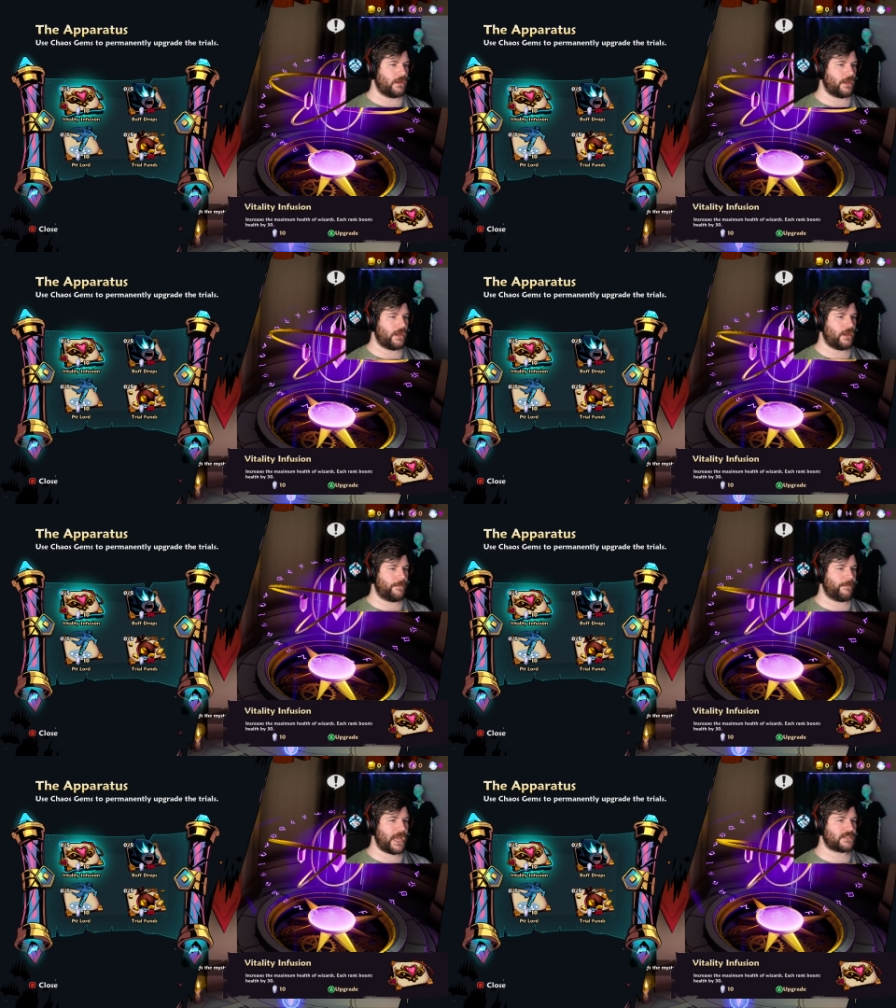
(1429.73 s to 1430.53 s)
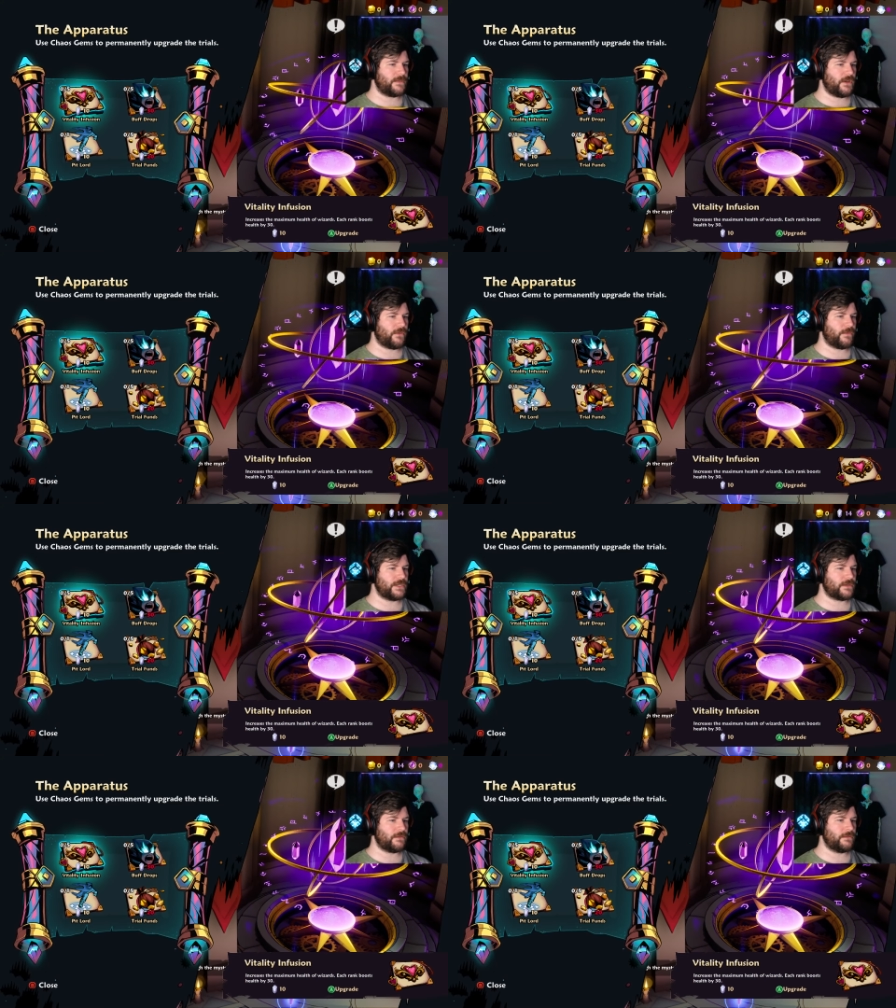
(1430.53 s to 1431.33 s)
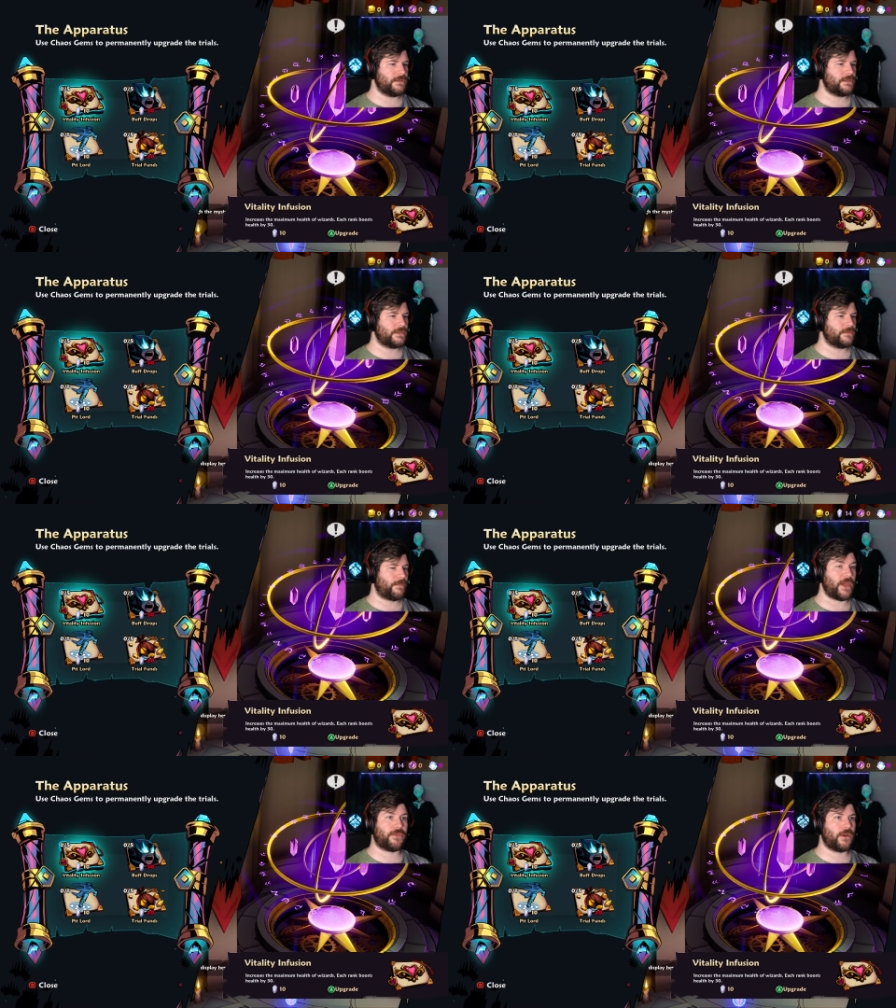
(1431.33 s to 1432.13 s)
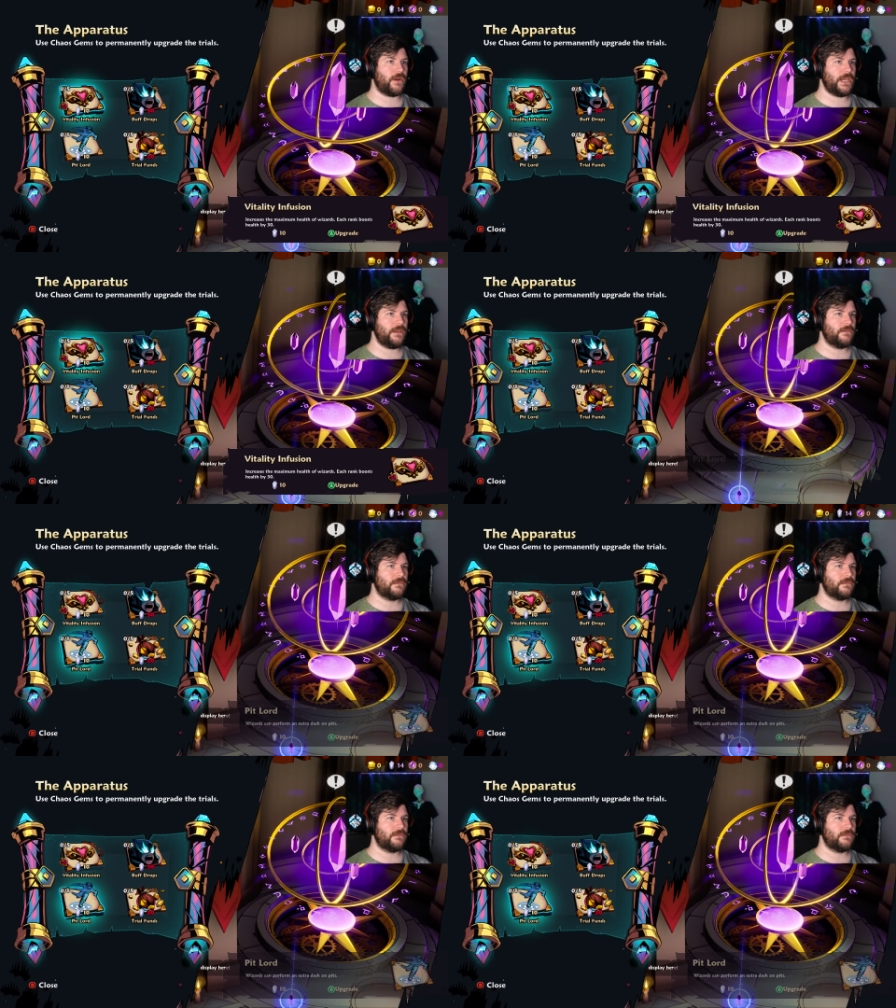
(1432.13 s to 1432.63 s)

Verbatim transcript: Uh, maximum health wizards by 30?